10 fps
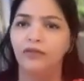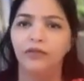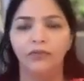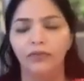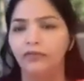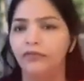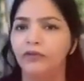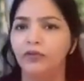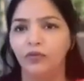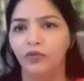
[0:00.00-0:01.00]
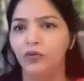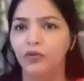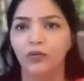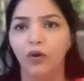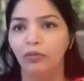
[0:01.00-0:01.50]
Even if you know
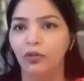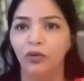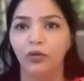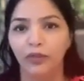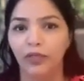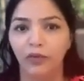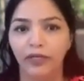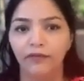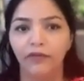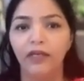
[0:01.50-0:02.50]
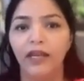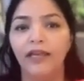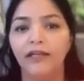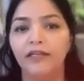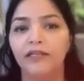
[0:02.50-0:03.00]
you're swapping or doing whatever,
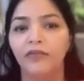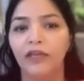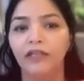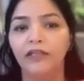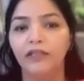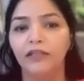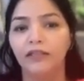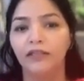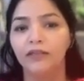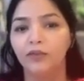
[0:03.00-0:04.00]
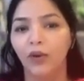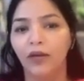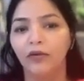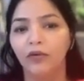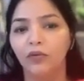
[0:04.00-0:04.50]
and when this
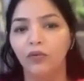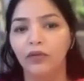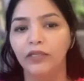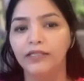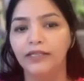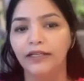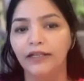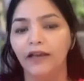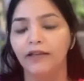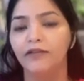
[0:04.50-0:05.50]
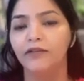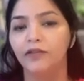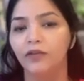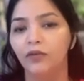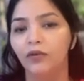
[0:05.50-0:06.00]
one row is entire
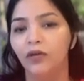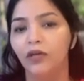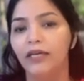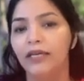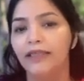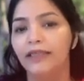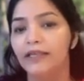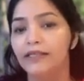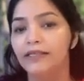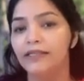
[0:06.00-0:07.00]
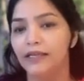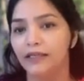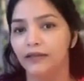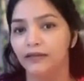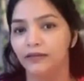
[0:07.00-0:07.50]
zero, this
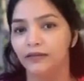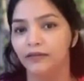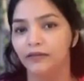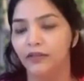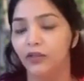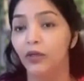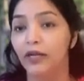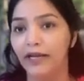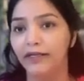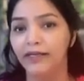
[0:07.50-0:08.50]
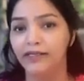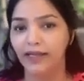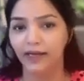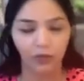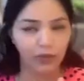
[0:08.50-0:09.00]
thing, your right
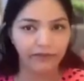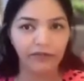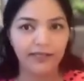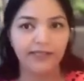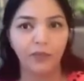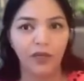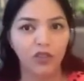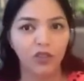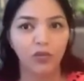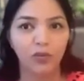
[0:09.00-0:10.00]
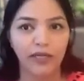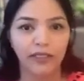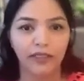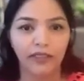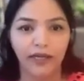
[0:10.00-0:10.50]
hand side, whatever expression you
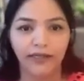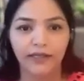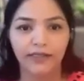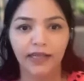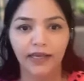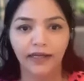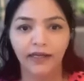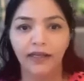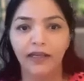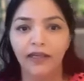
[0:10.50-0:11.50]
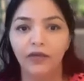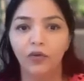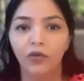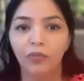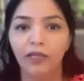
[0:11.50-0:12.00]
get in the right hand side.
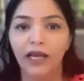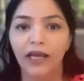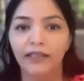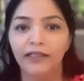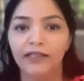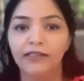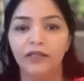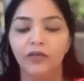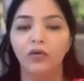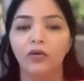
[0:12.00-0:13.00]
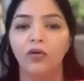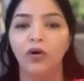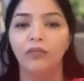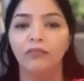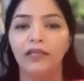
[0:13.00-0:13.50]
Could be either zero
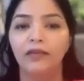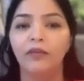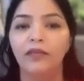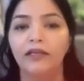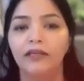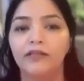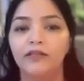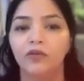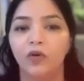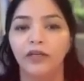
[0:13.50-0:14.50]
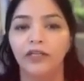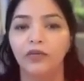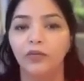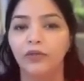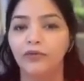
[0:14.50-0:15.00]
or maybe it is not
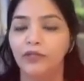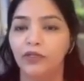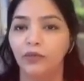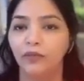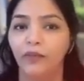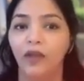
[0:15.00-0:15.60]
equal to zero.